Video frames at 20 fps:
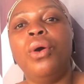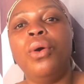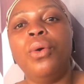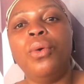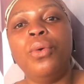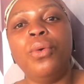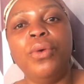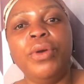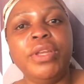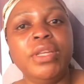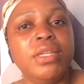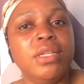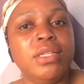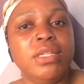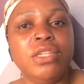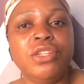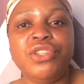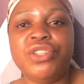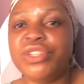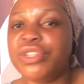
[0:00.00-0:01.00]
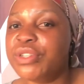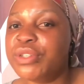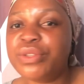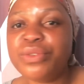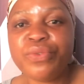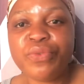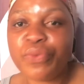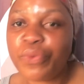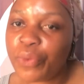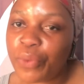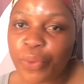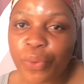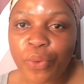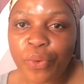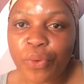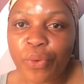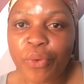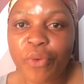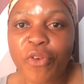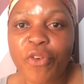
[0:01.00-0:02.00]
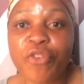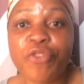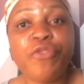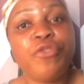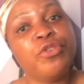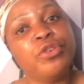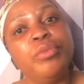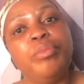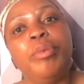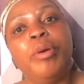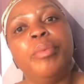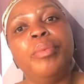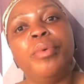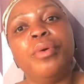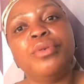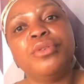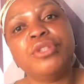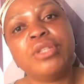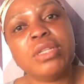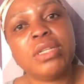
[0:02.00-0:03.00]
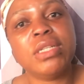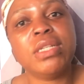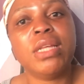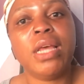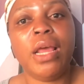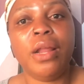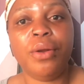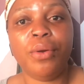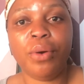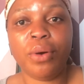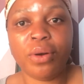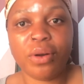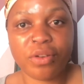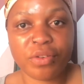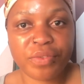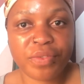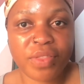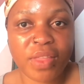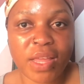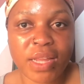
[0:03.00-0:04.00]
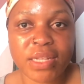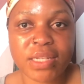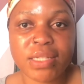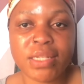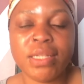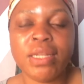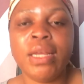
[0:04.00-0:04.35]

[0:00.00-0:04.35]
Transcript: or is it just for food purposes and all of that,